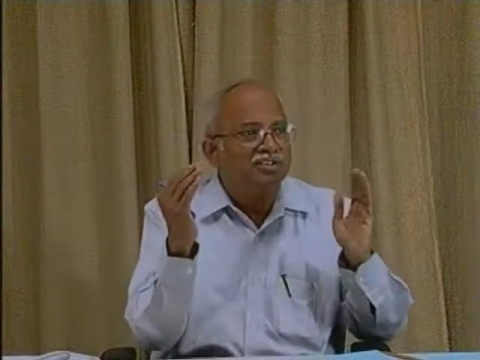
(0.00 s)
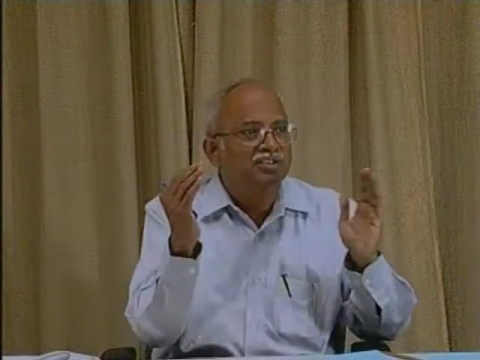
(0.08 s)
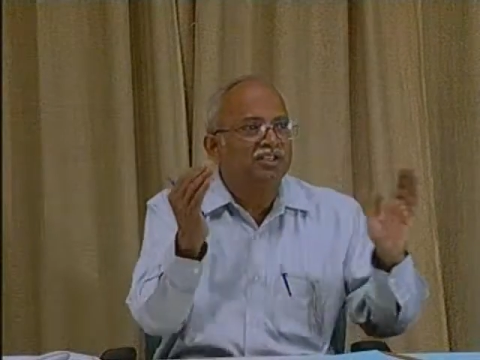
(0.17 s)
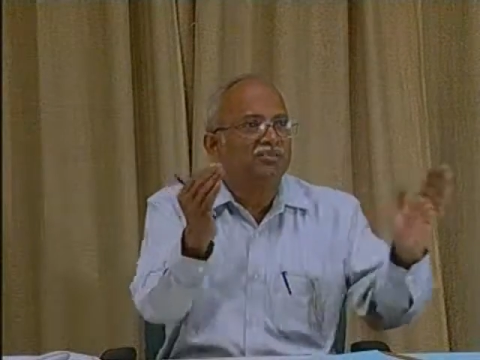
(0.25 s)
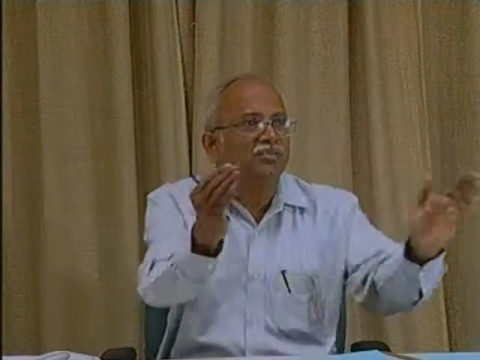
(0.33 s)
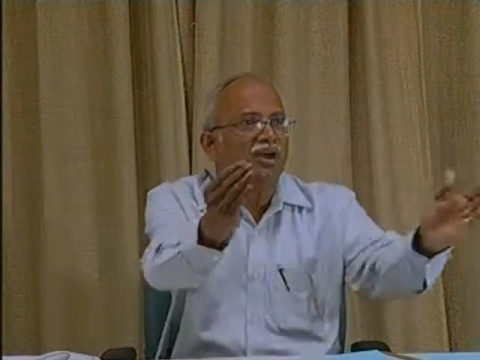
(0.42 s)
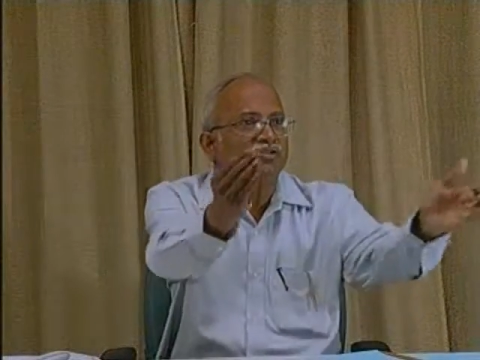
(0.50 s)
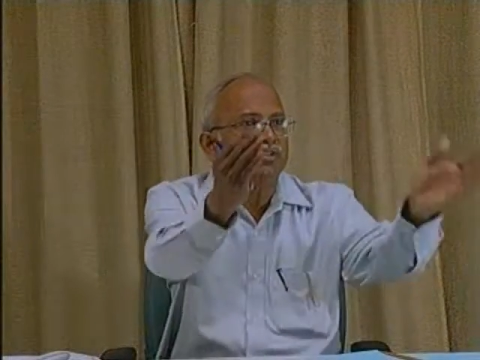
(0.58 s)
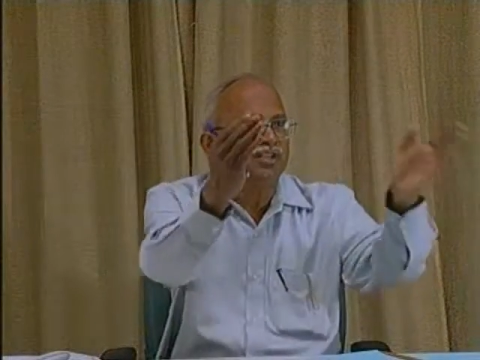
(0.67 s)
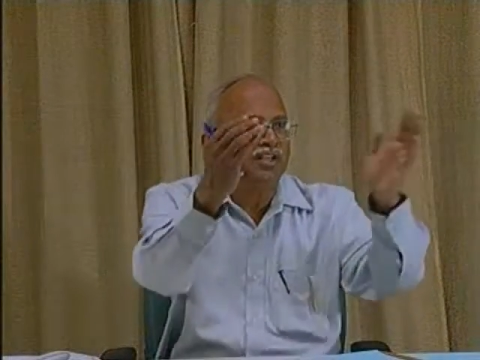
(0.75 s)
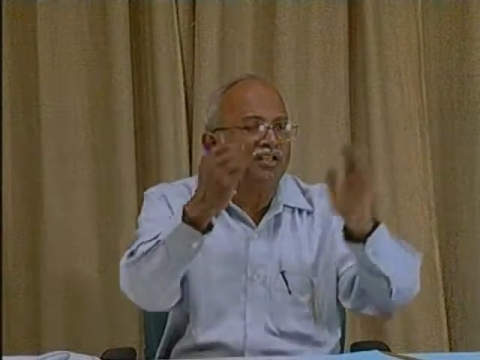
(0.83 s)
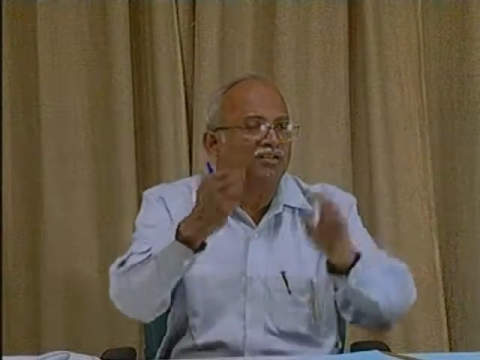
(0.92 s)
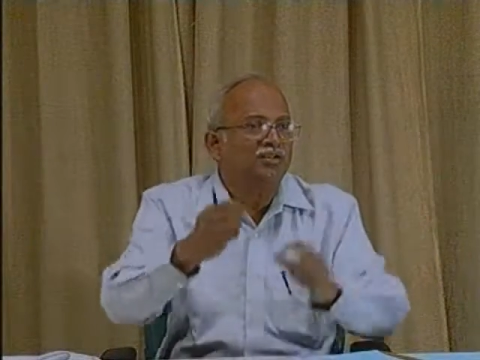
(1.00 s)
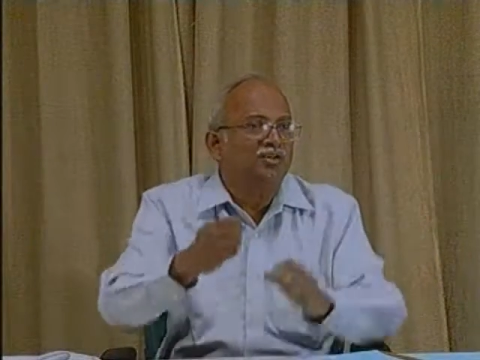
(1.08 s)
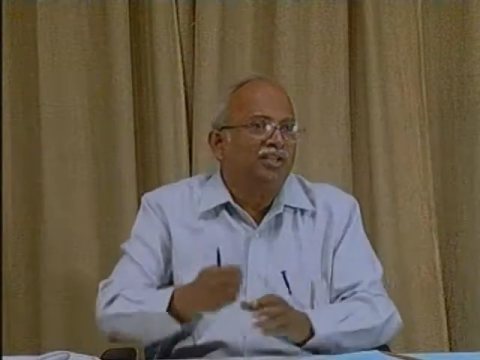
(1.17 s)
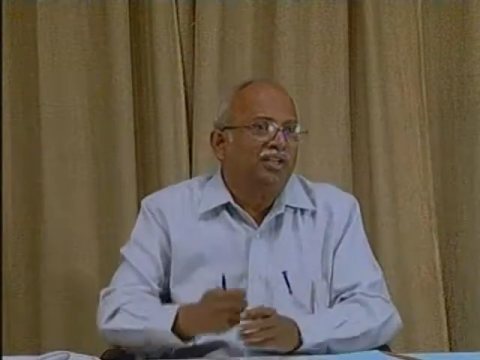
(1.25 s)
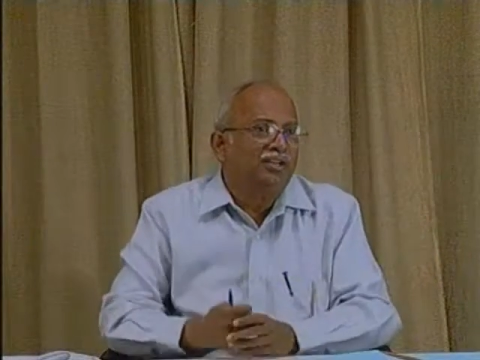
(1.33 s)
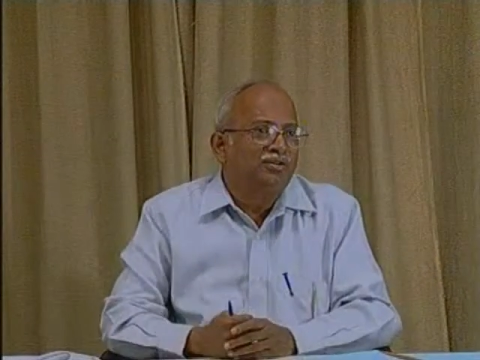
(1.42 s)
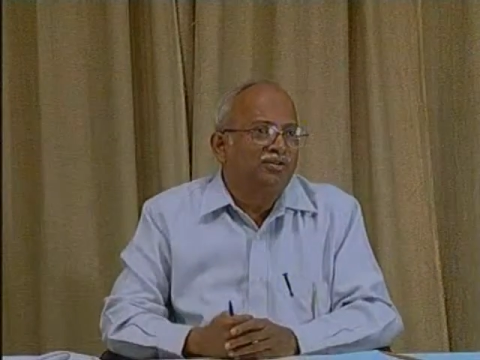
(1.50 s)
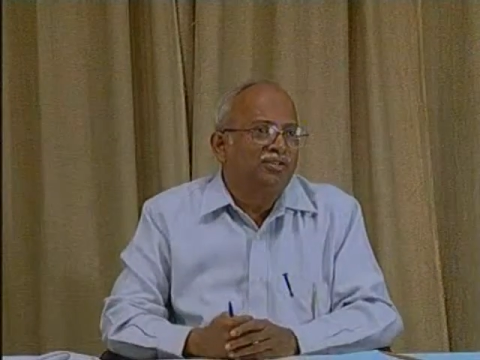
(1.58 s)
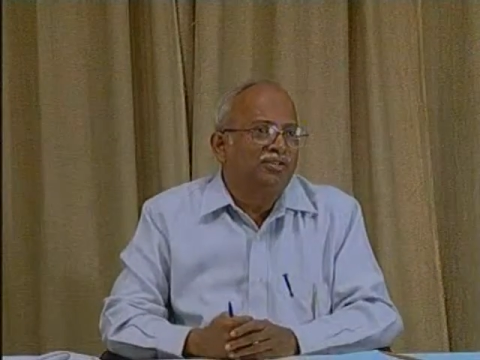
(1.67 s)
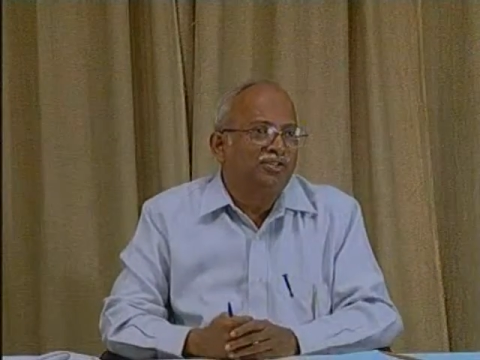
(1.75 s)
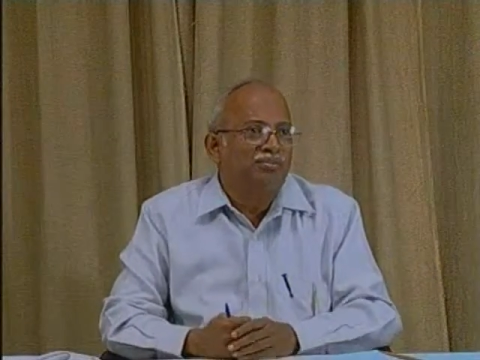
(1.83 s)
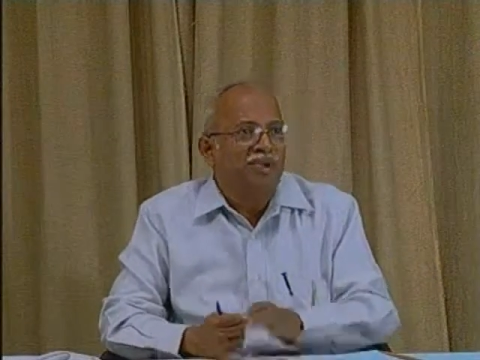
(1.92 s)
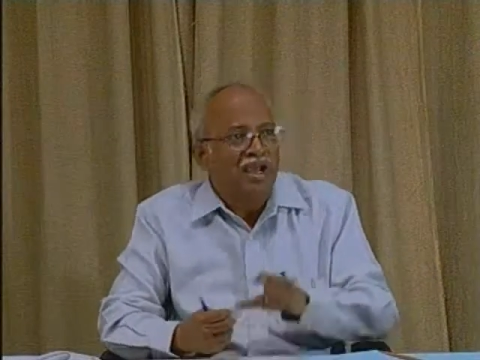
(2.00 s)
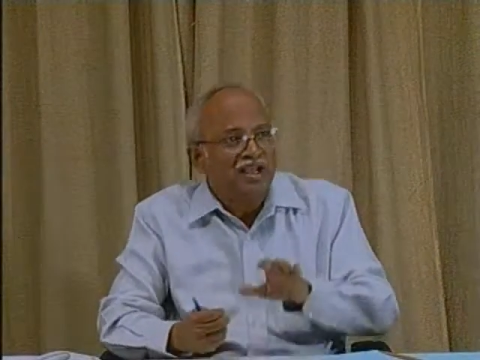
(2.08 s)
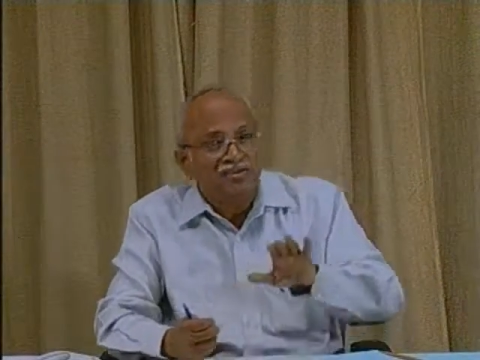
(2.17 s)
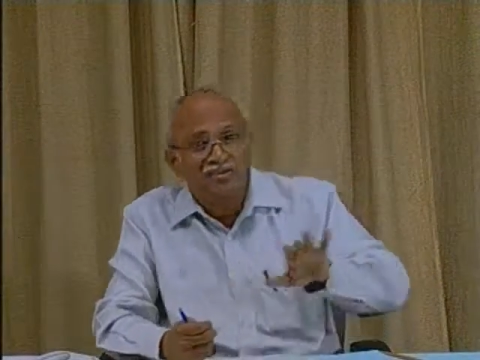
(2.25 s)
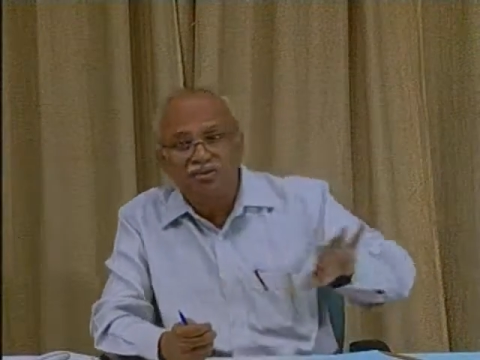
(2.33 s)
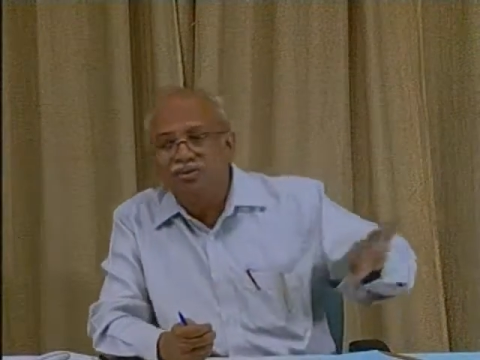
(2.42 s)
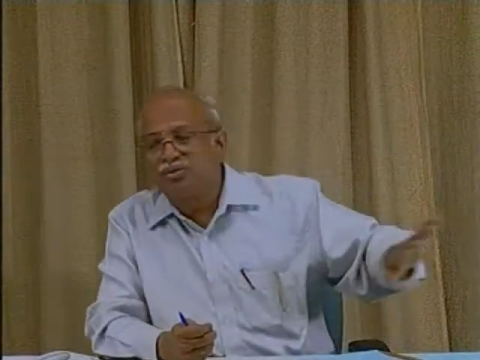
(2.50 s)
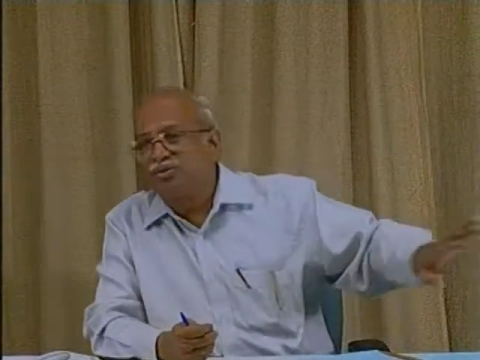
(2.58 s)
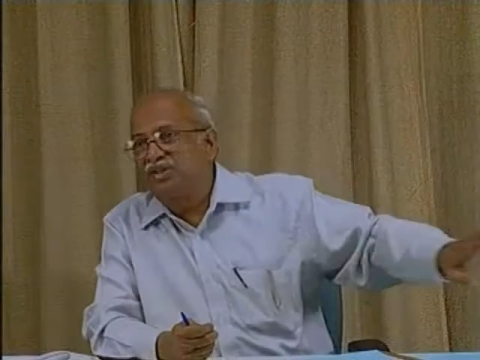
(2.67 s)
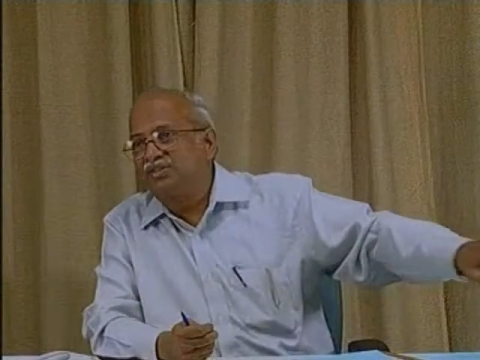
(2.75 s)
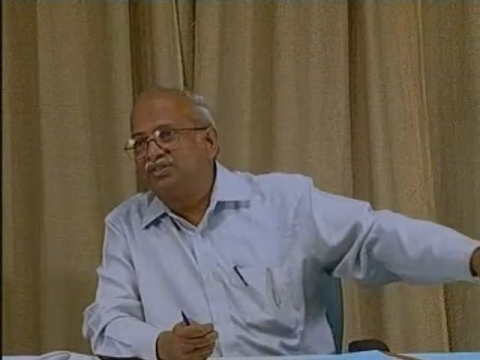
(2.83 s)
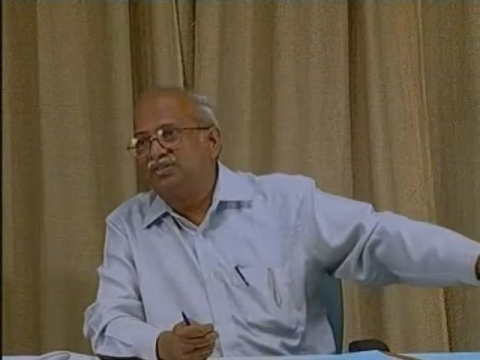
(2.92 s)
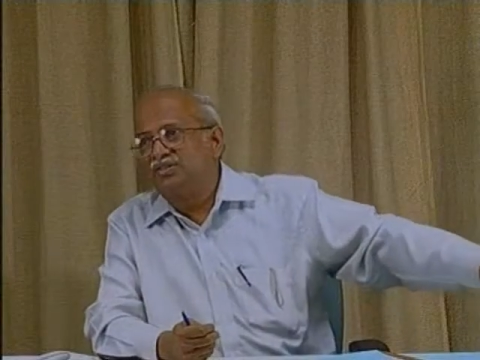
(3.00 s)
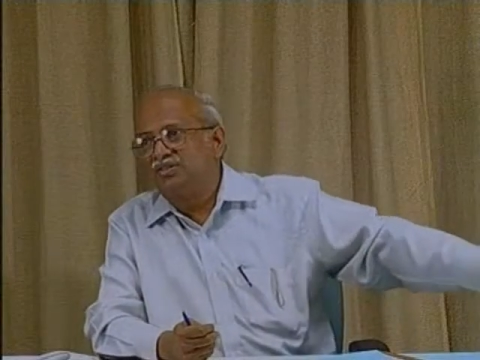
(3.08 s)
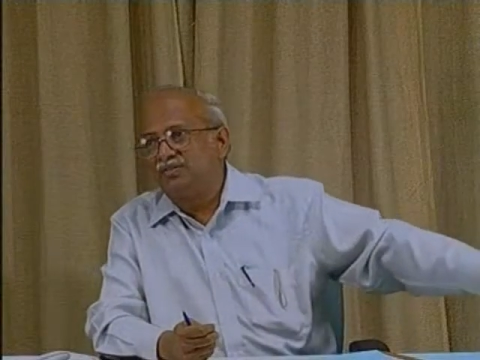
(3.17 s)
thick boundary layer growing around the ship as you go towards the stern.